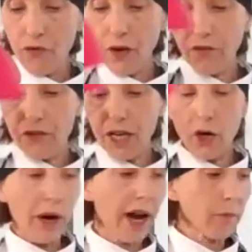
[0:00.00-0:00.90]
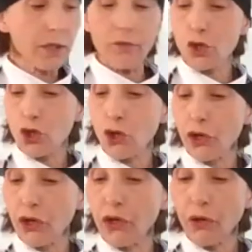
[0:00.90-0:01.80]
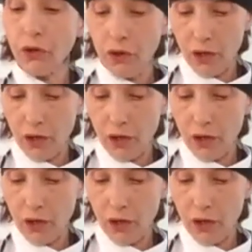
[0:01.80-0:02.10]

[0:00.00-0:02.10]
50 grams of sugar,